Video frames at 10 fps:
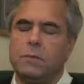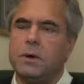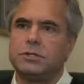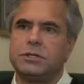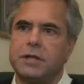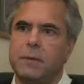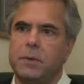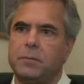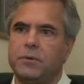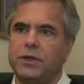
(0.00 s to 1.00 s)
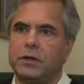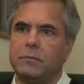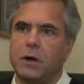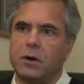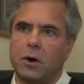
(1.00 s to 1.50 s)
Well, most of the time people think
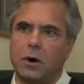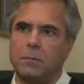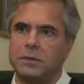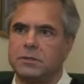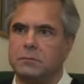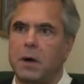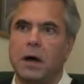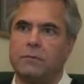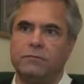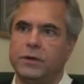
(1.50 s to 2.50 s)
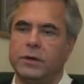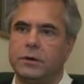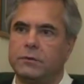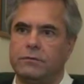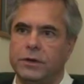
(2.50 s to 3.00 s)
about carp as a bottom
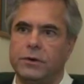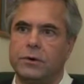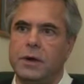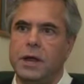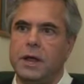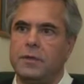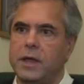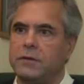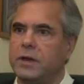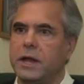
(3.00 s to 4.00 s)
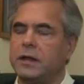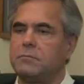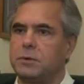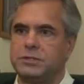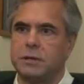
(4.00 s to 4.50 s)
feeder, feeder and they have a
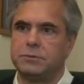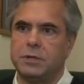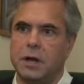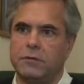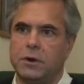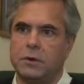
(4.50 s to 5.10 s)
negative perception of it